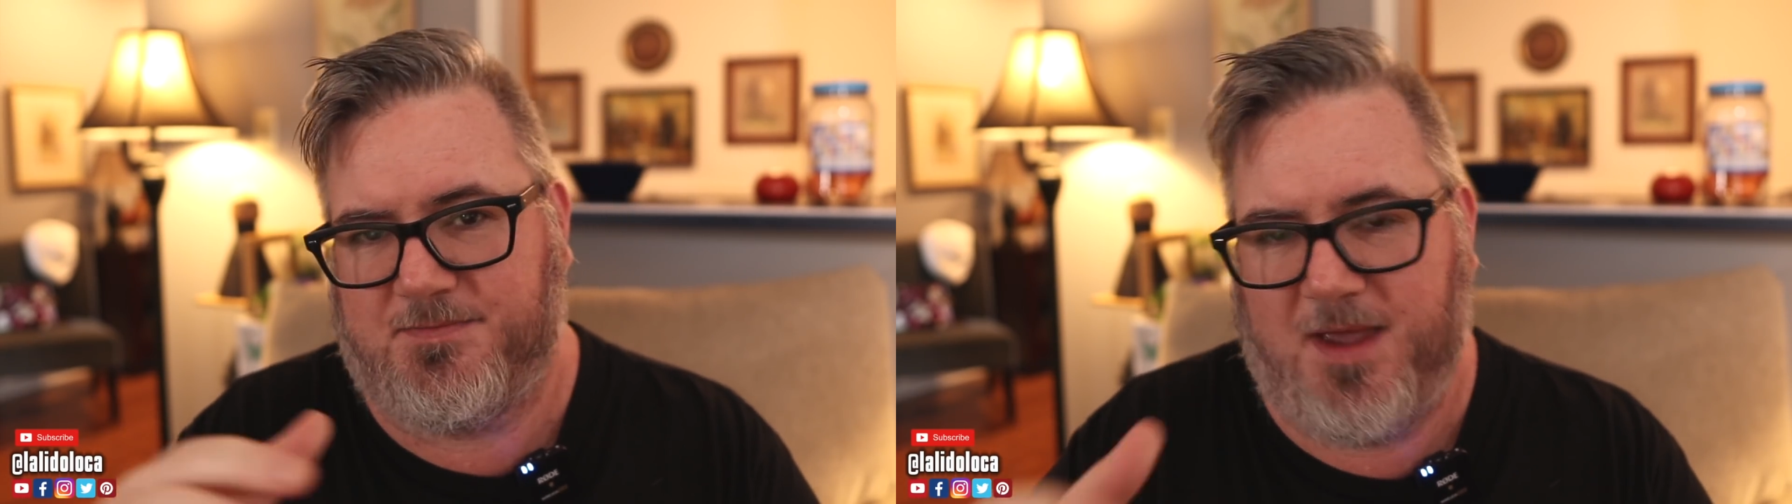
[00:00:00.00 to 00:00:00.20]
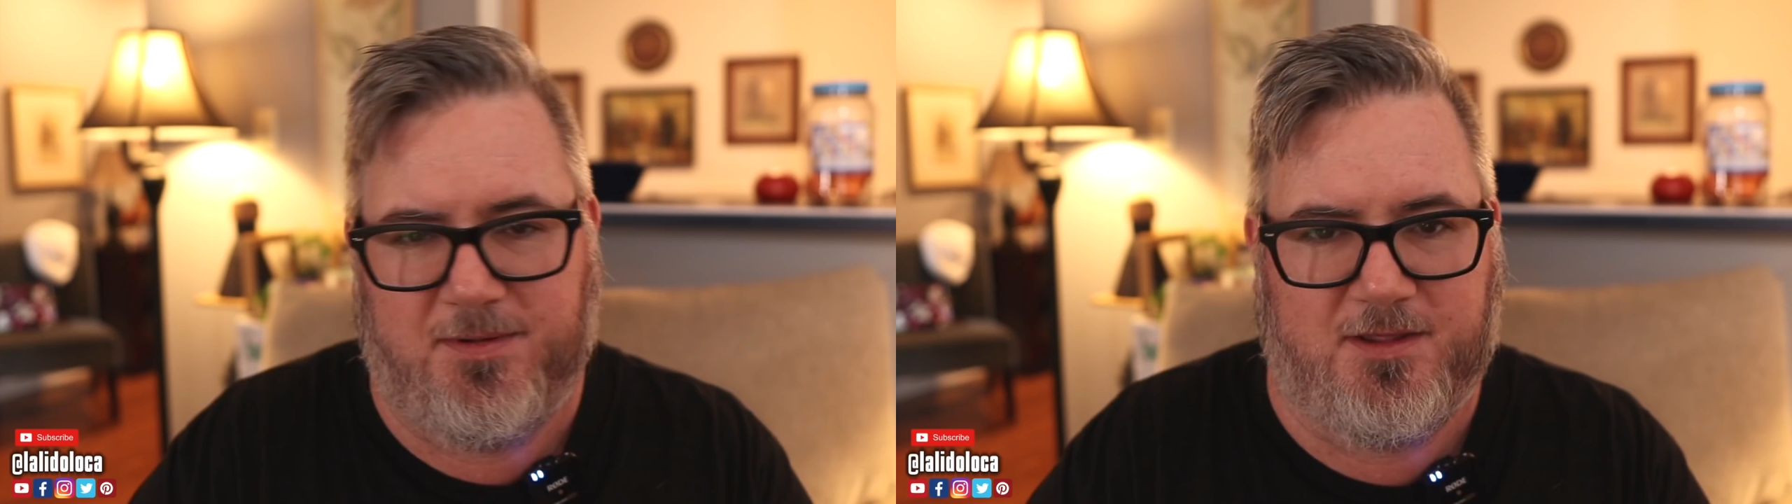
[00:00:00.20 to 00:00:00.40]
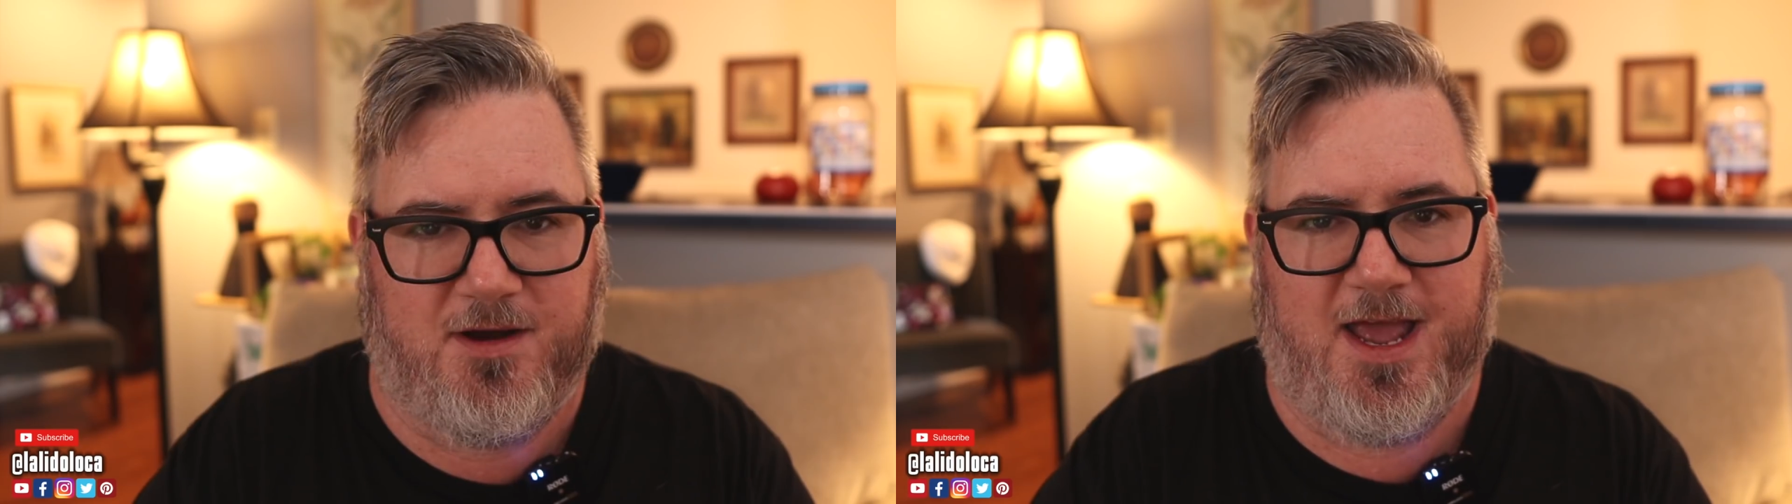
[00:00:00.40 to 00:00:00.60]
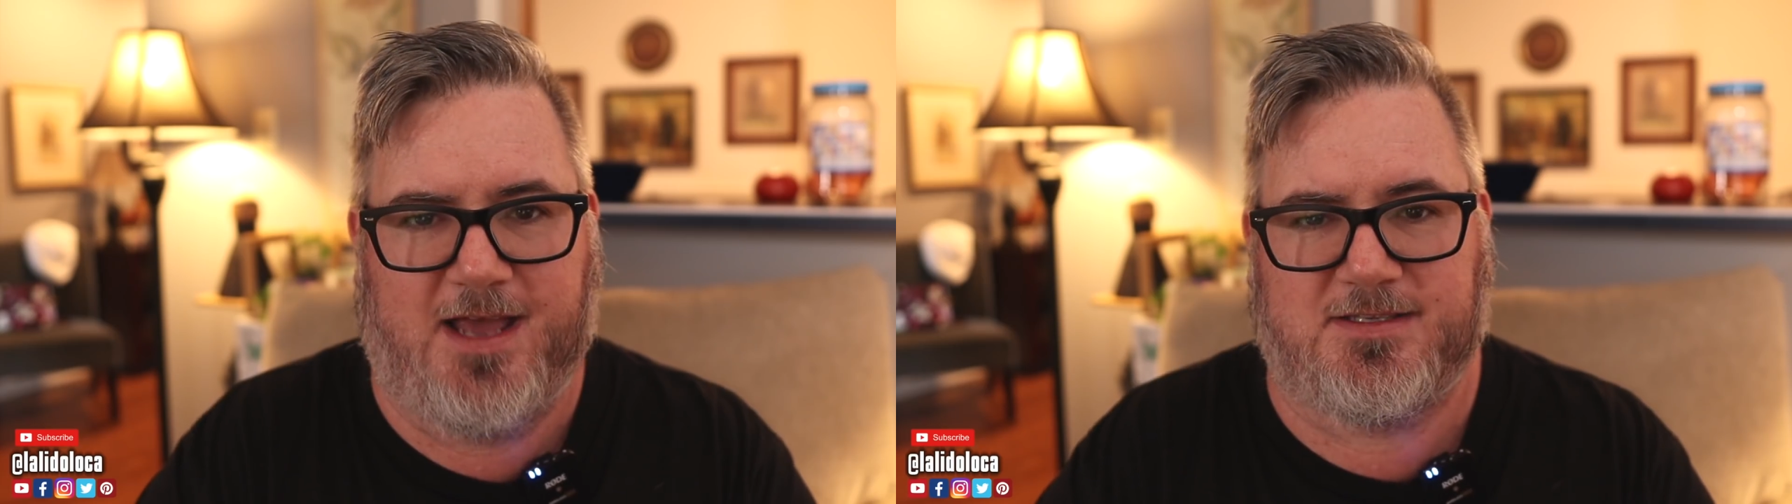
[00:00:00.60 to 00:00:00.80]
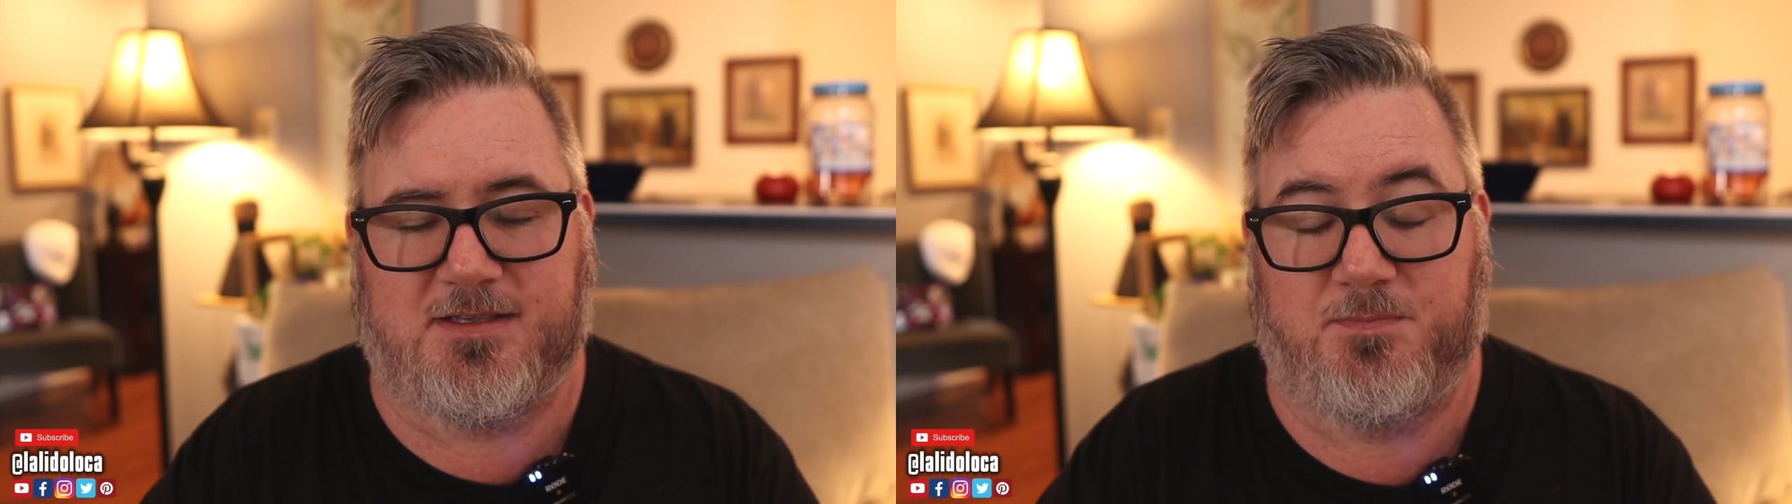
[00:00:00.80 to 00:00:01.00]
Maybe there
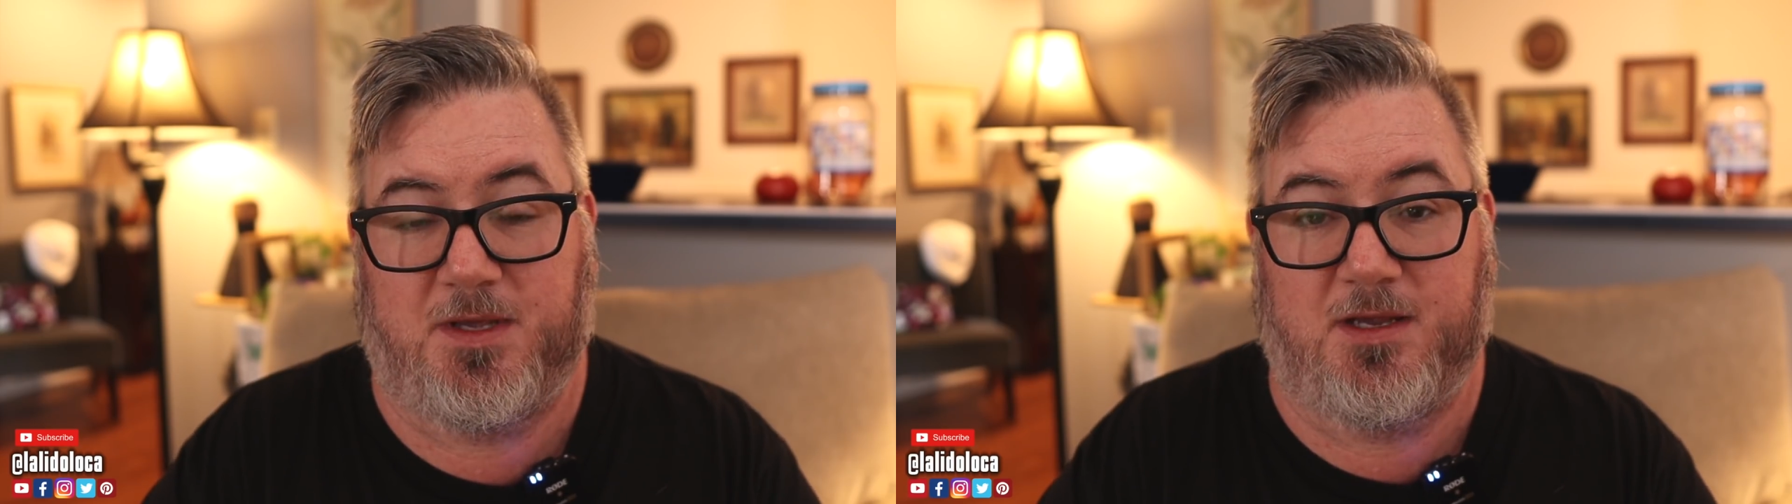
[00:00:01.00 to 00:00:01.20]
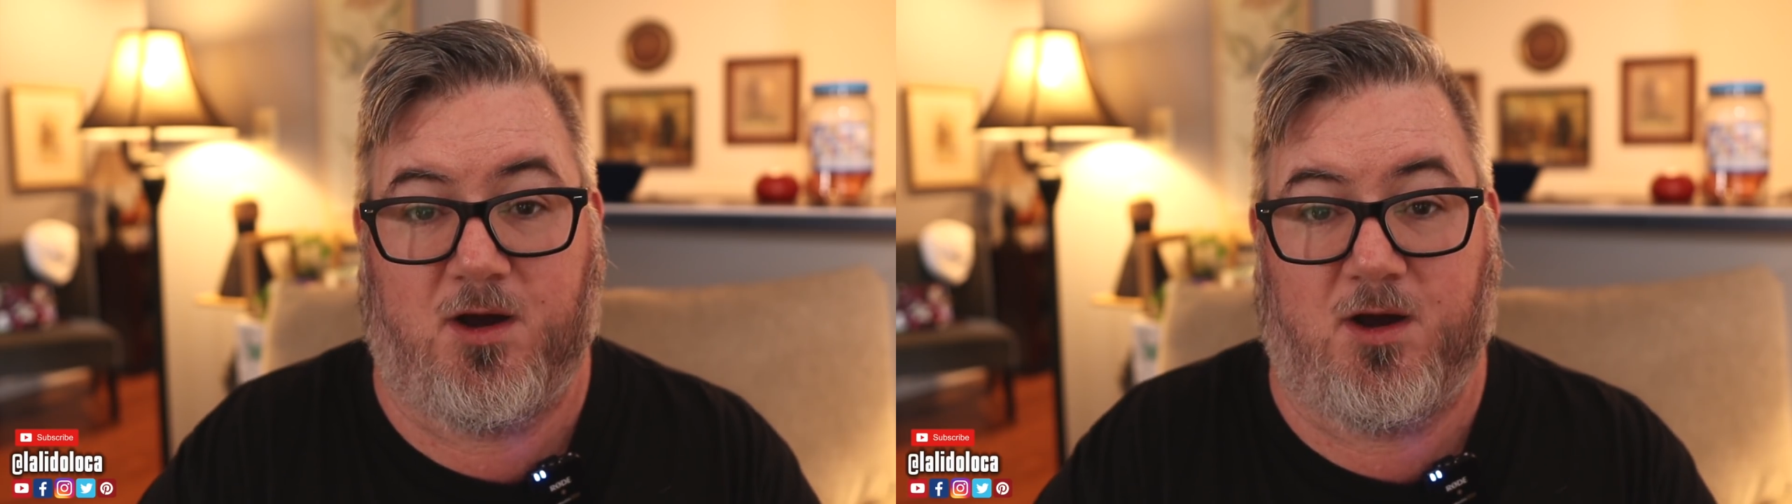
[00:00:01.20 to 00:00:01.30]
has to be